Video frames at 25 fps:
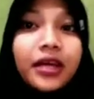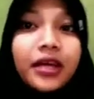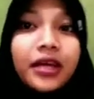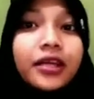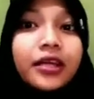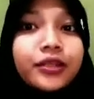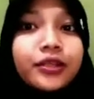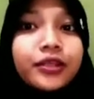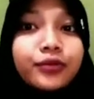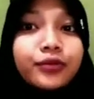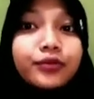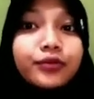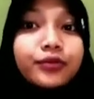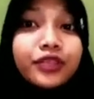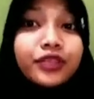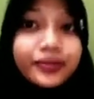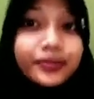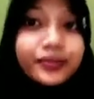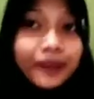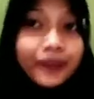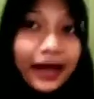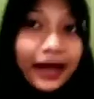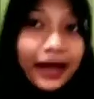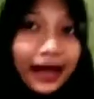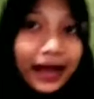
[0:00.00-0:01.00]
To
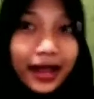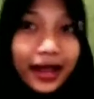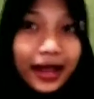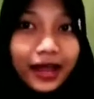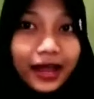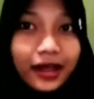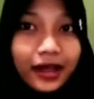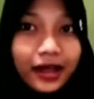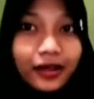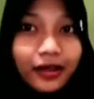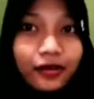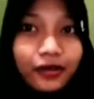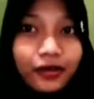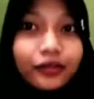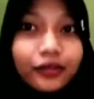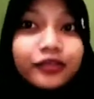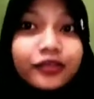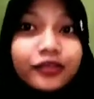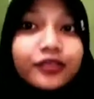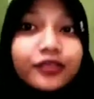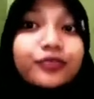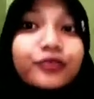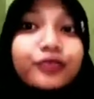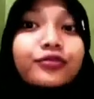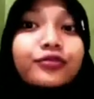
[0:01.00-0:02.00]
Jepara or
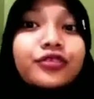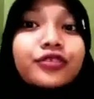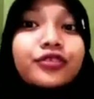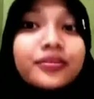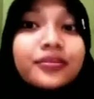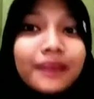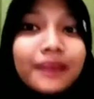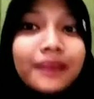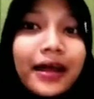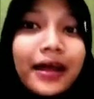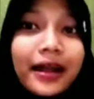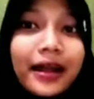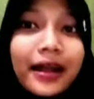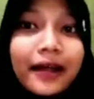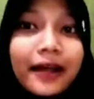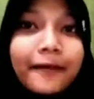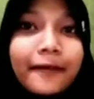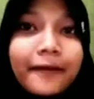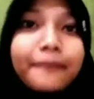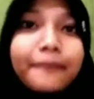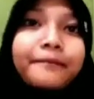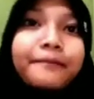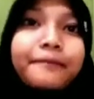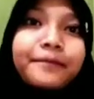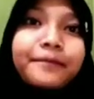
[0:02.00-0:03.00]
to Semarang?
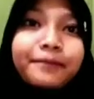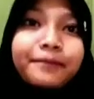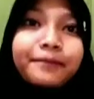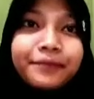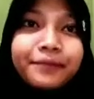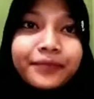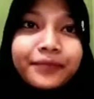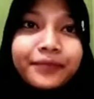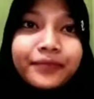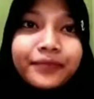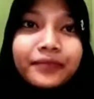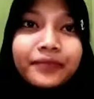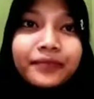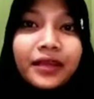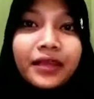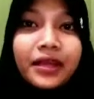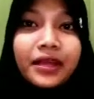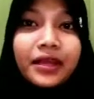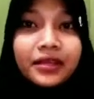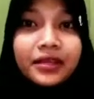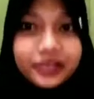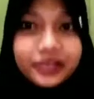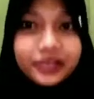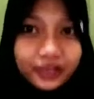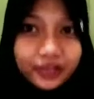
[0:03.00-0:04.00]

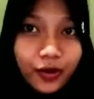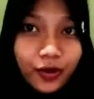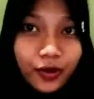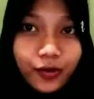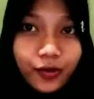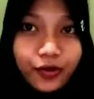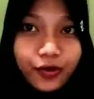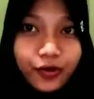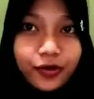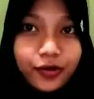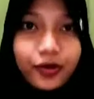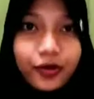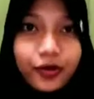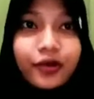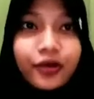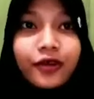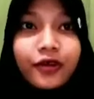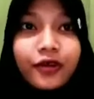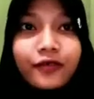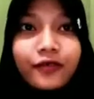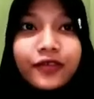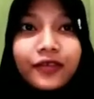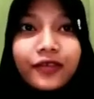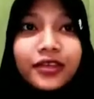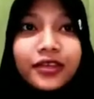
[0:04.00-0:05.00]
So
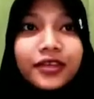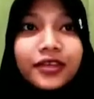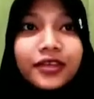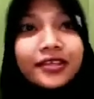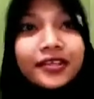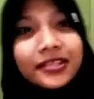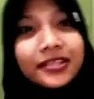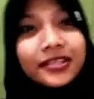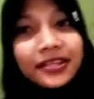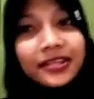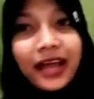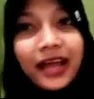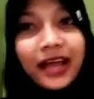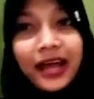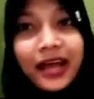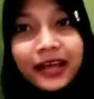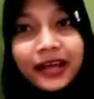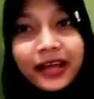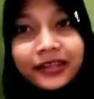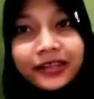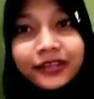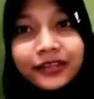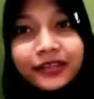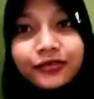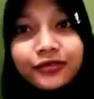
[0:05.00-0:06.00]
we decide
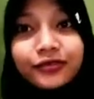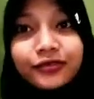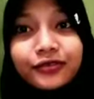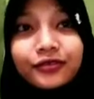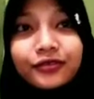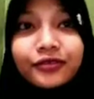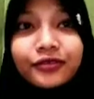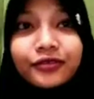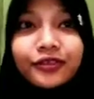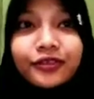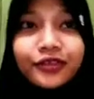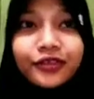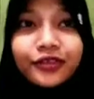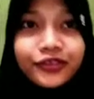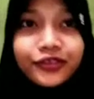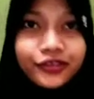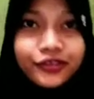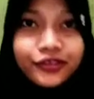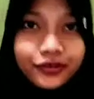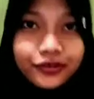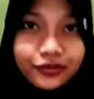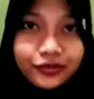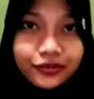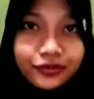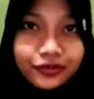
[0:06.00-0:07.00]
to
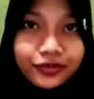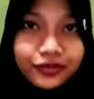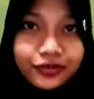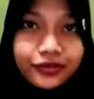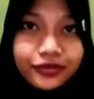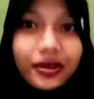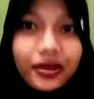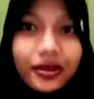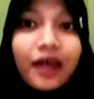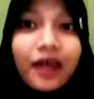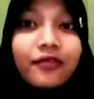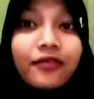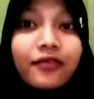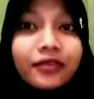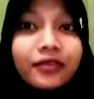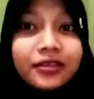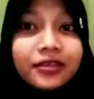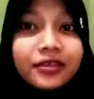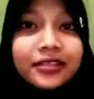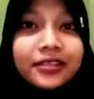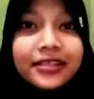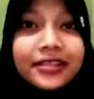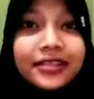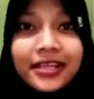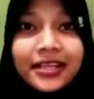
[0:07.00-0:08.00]
choose our
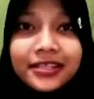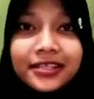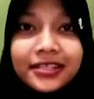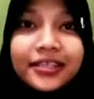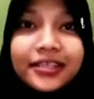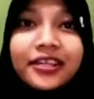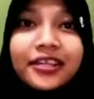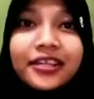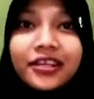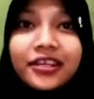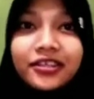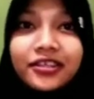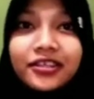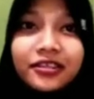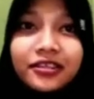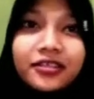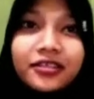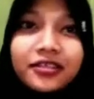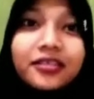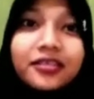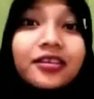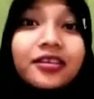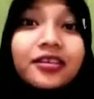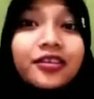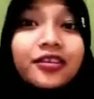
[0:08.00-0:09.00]
destination
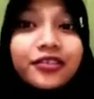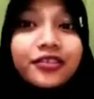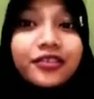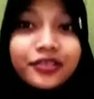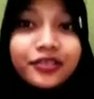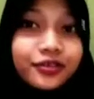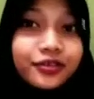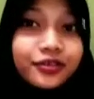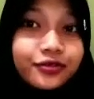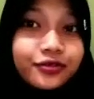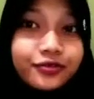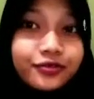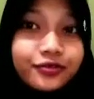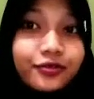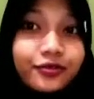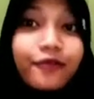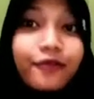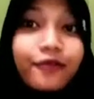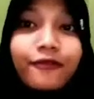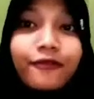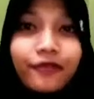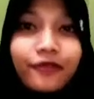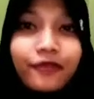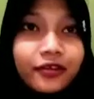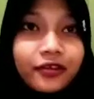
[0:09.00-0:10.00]
through
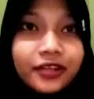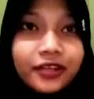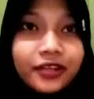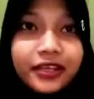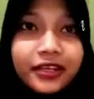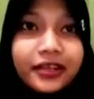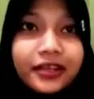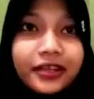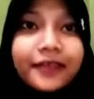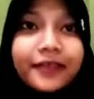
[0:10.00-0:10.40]
voting.